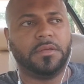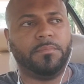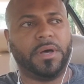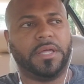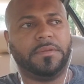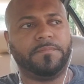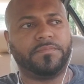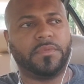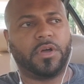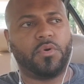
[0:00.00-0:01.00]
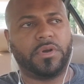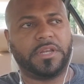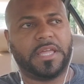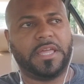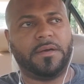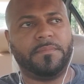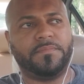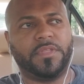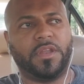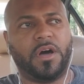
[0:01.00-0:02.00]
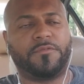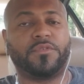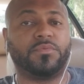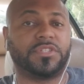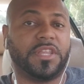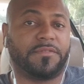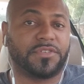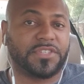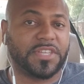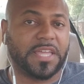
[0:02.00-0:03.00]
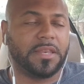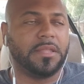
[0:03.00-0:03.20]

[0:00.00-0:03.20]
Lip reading: But according to him, an offer was never sent.